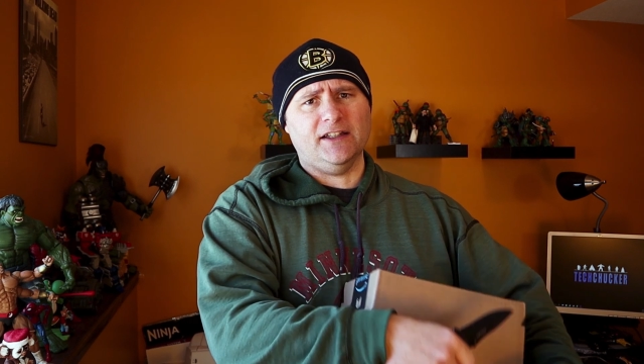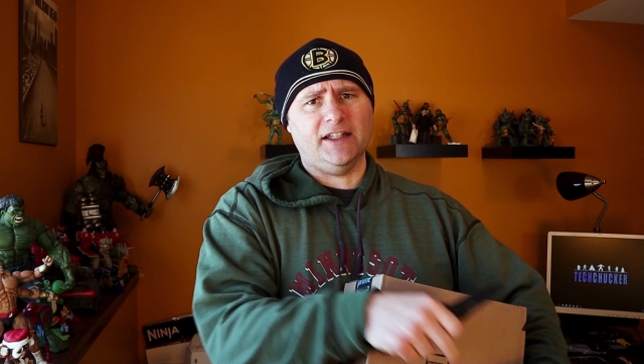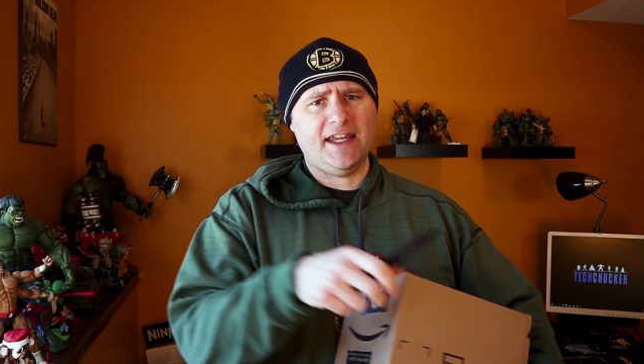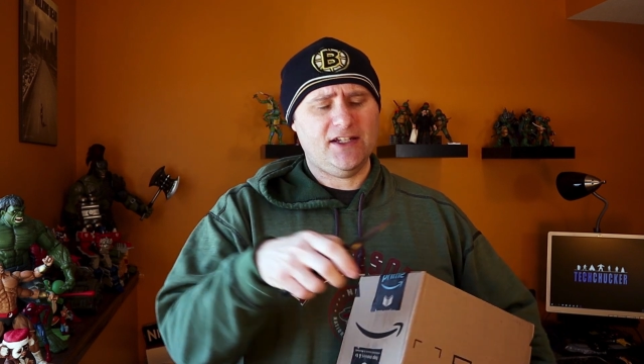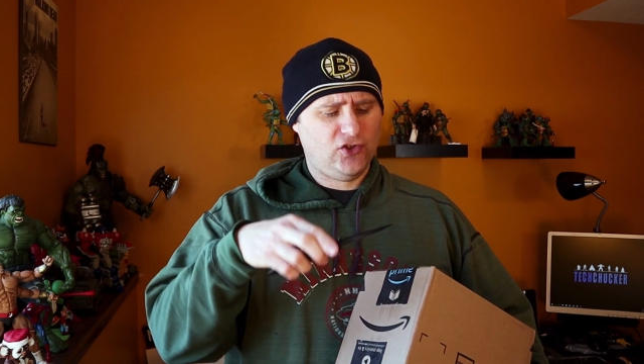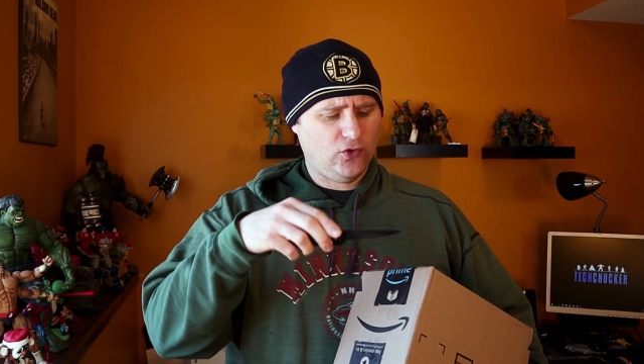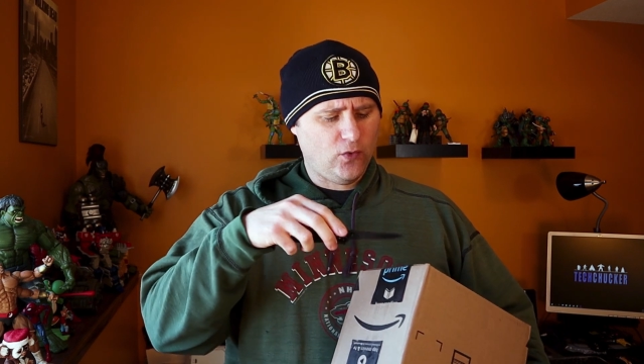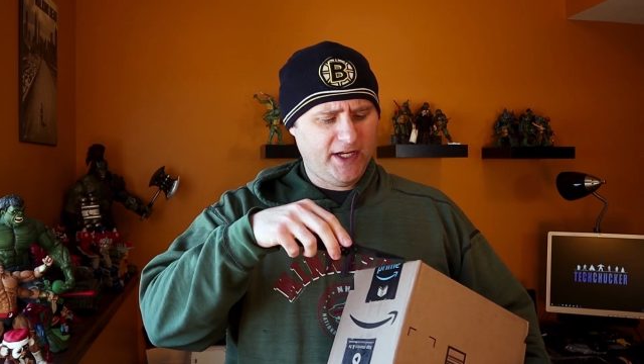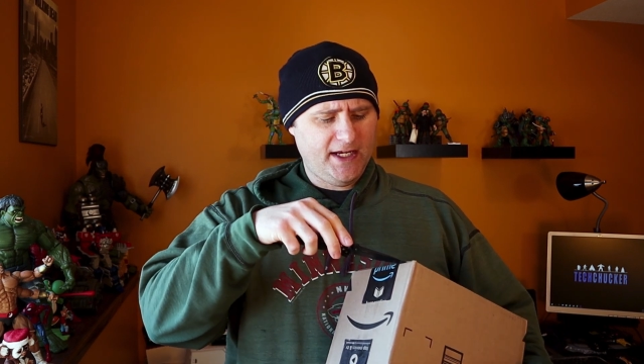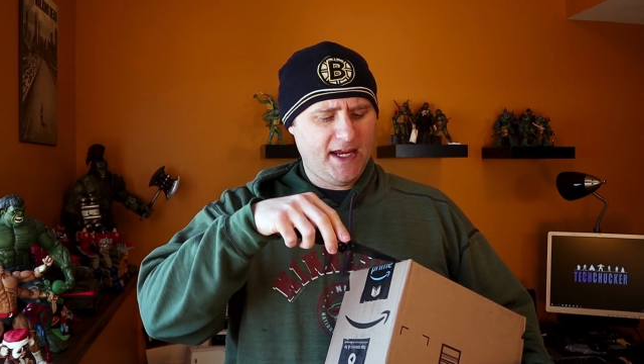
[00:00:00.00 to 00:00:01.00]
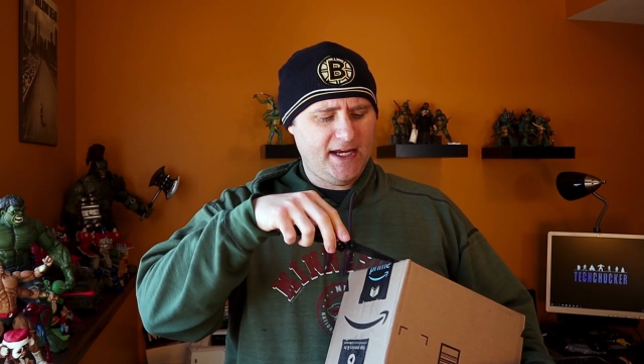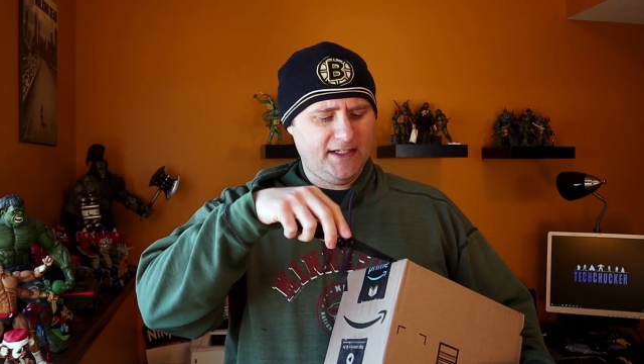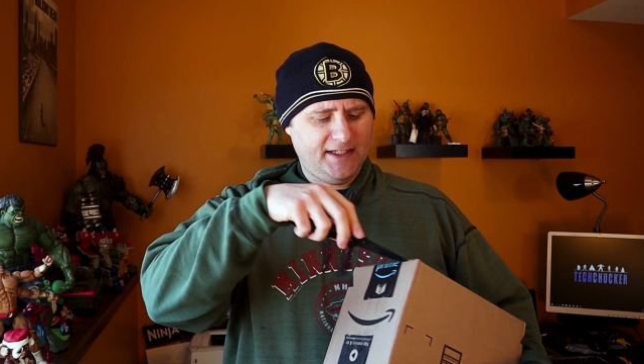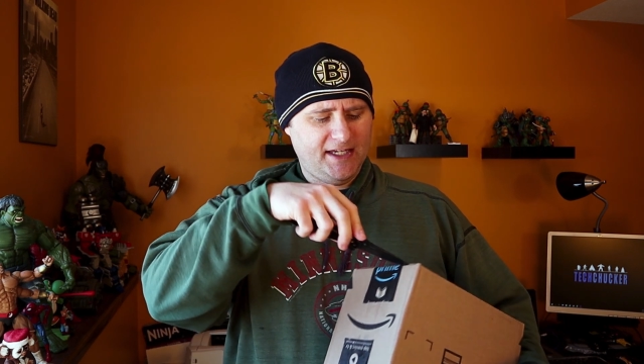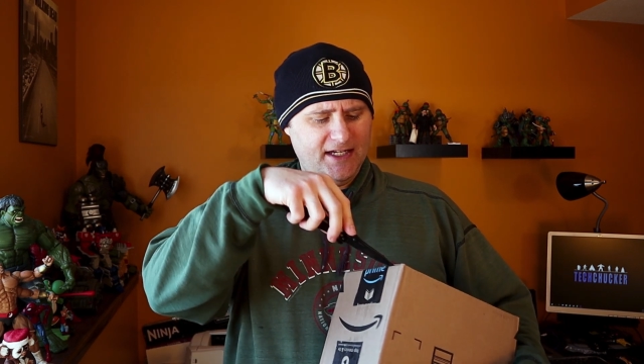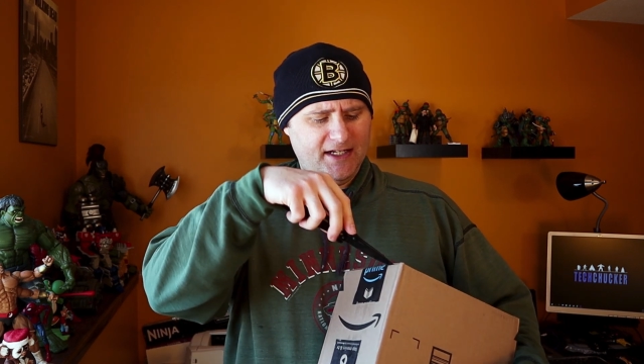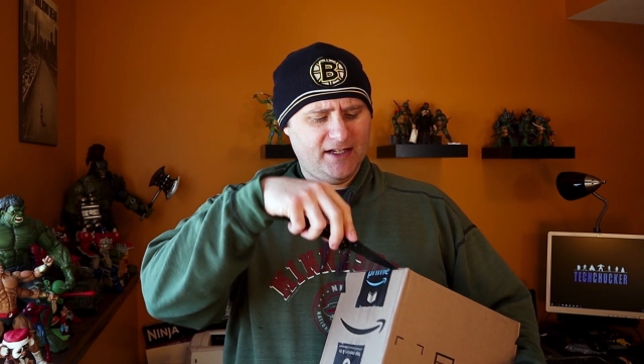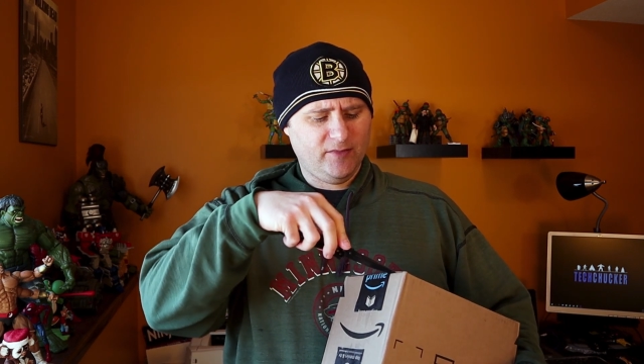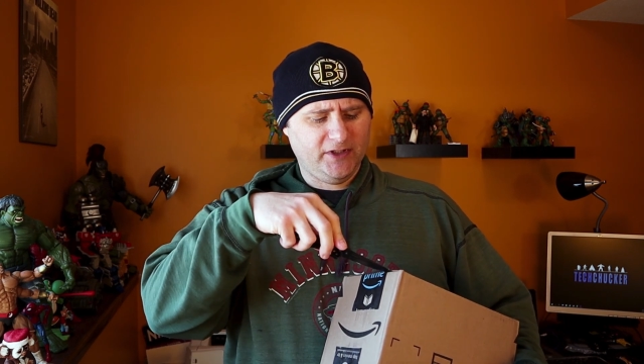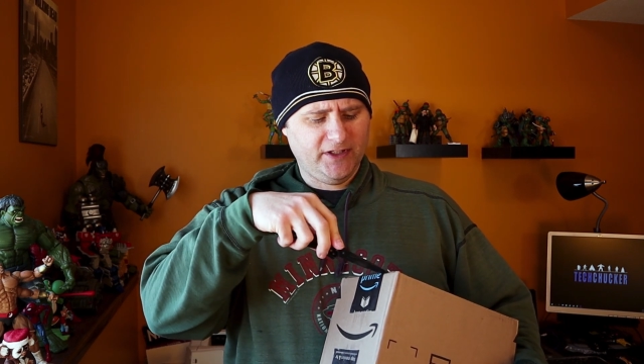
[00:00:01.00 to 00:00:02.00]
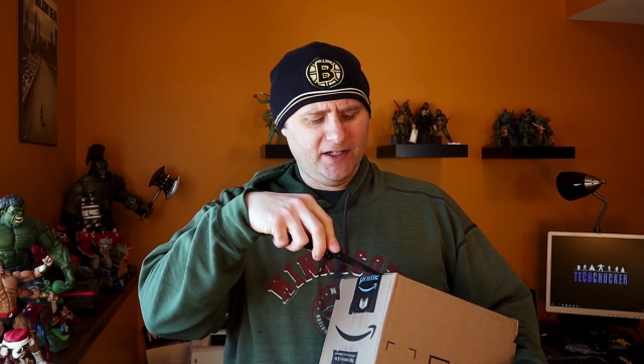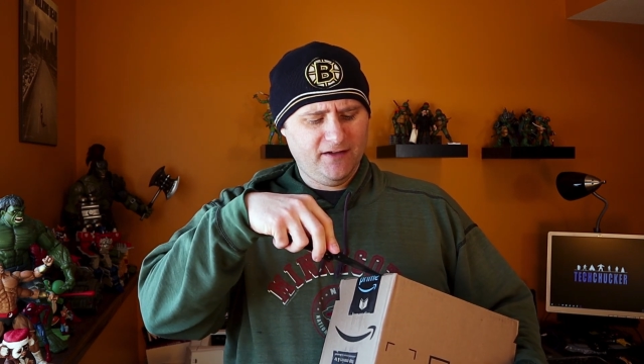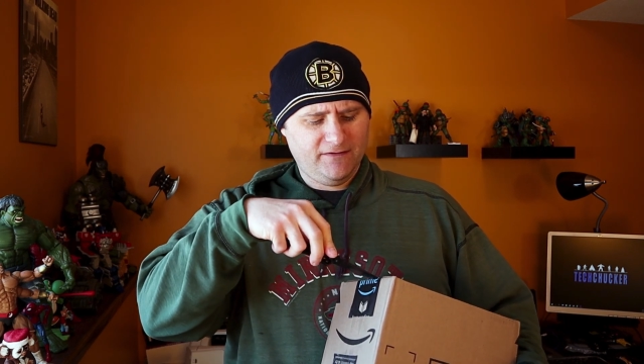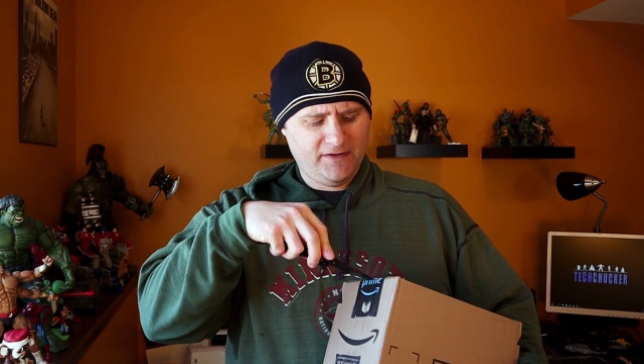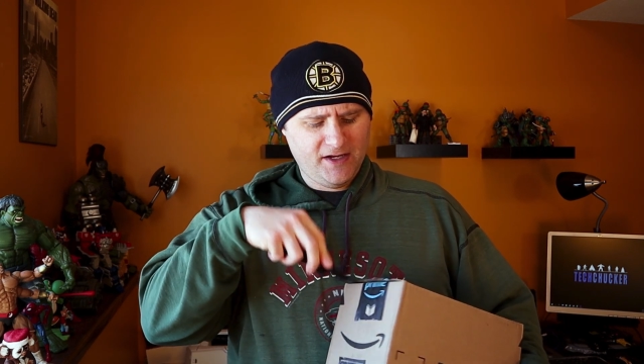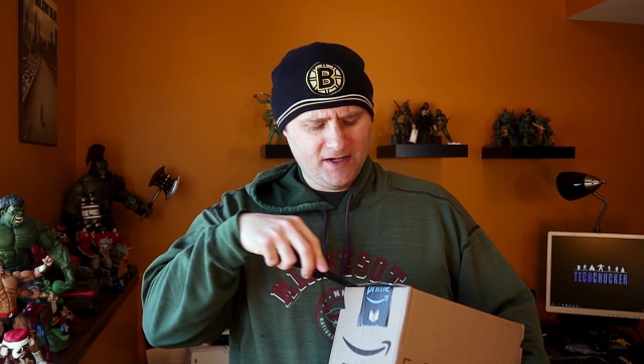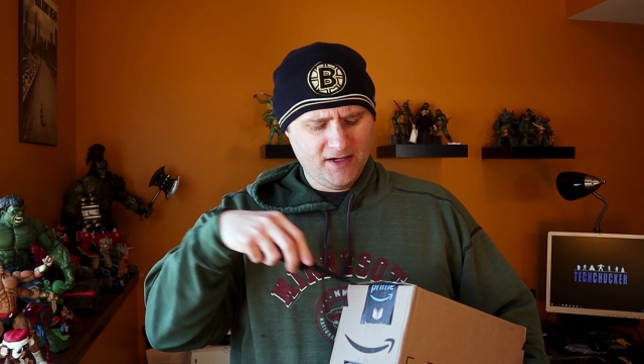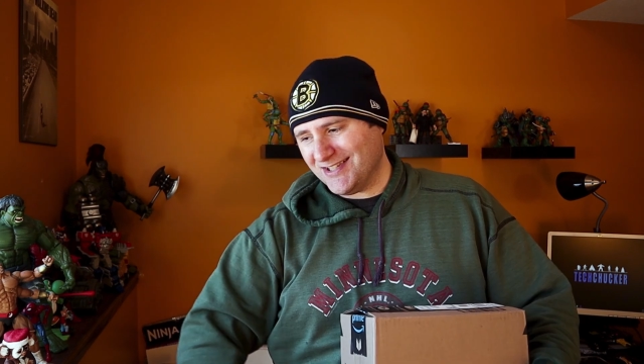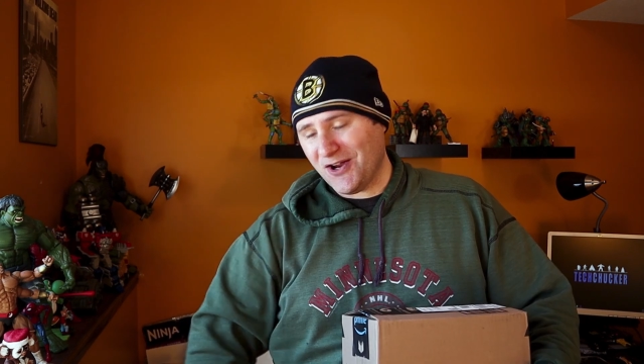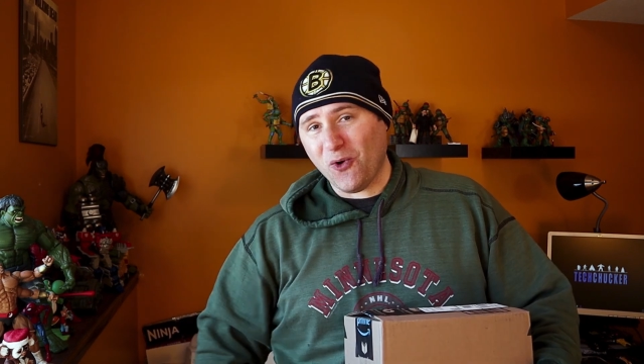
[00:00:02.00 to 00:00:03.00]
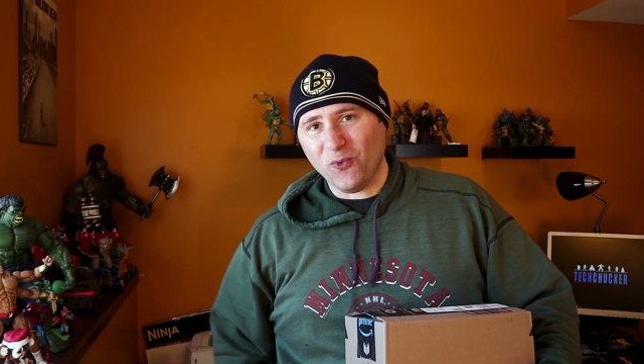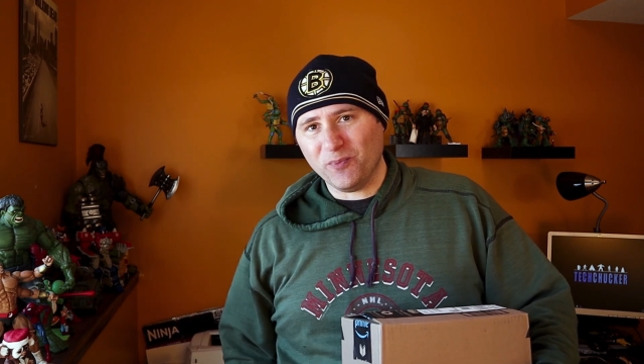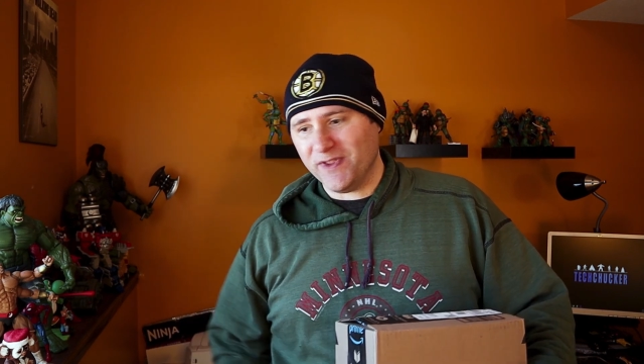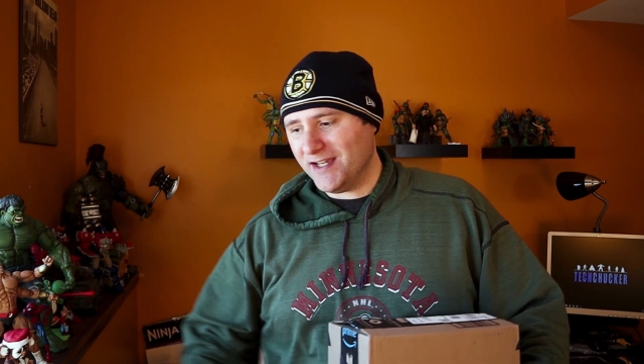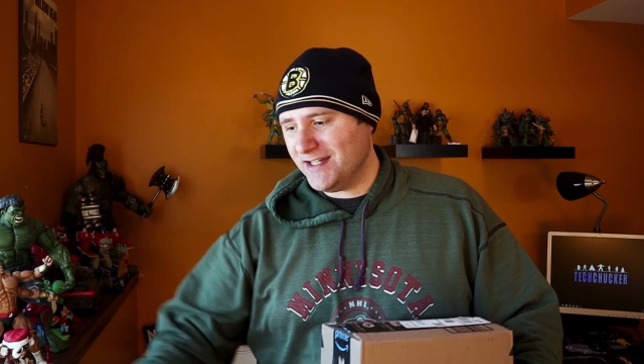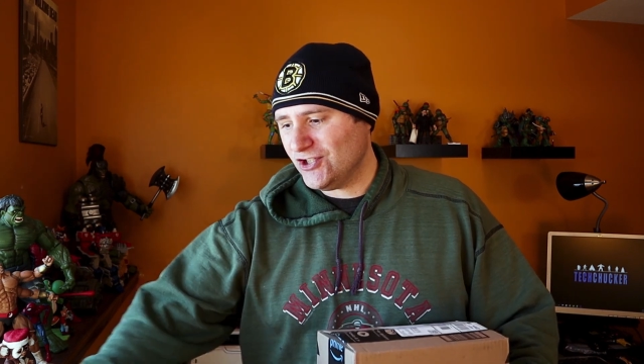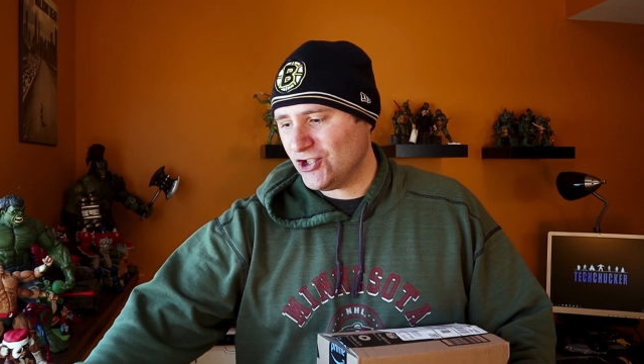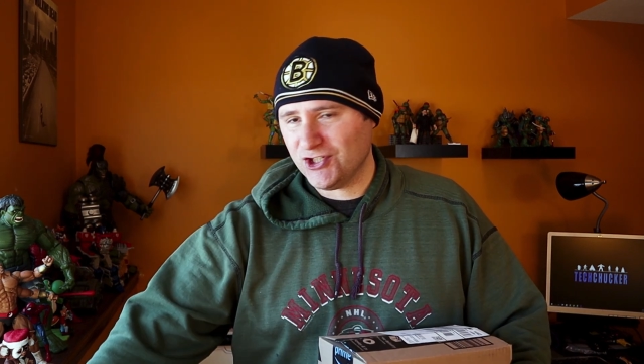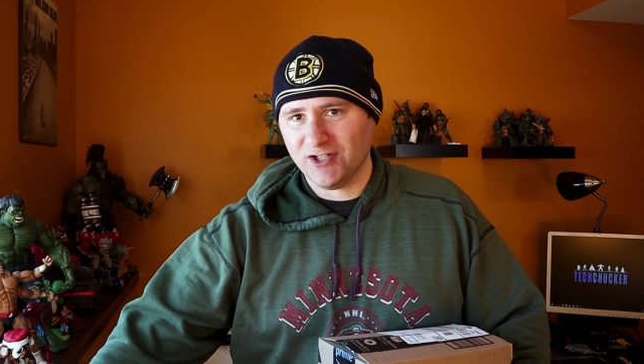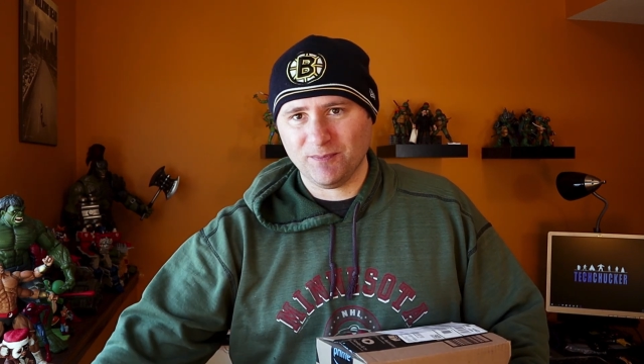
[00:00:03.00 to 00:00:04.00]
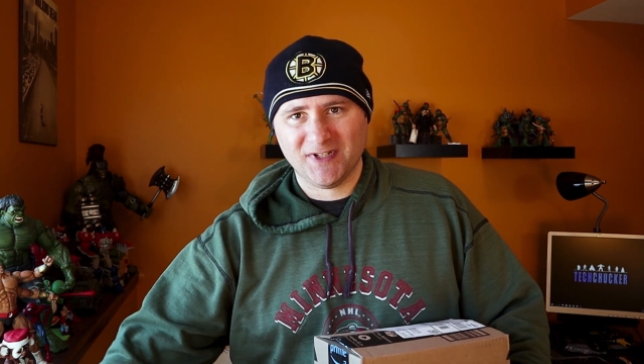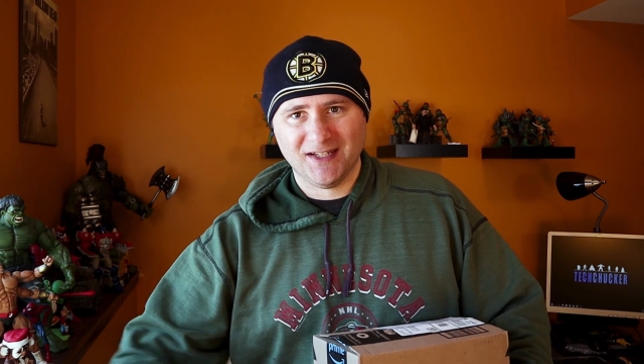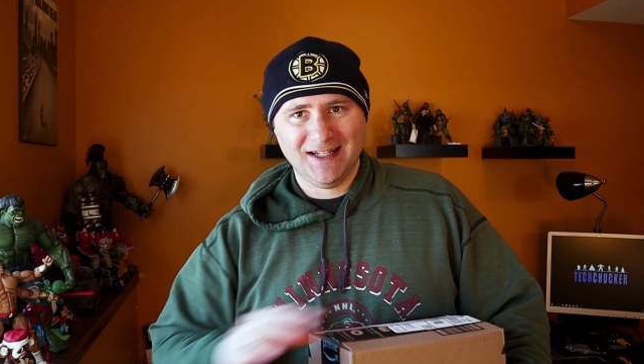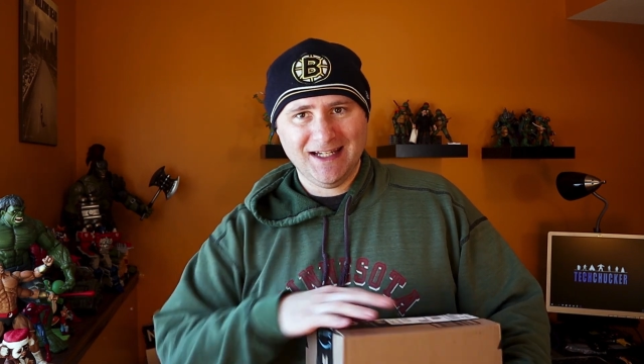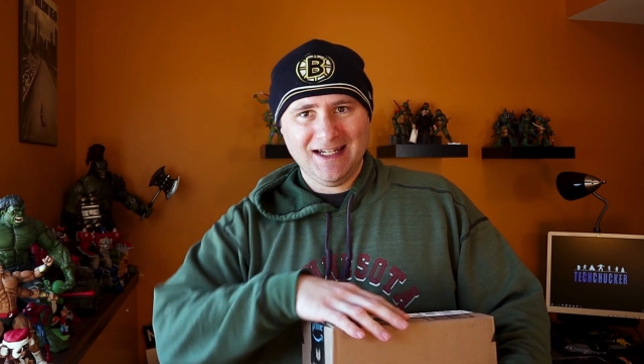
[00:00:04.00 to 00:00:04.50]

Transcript: late 2018, I believe. Just hope that it shipped